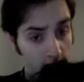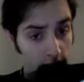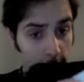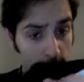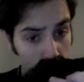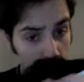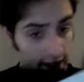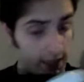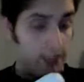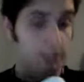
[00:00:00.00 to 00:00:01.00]
and run
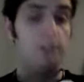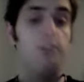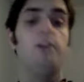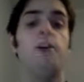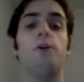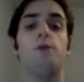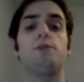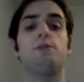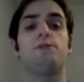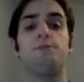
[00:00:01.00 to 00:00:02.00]
it under your nose,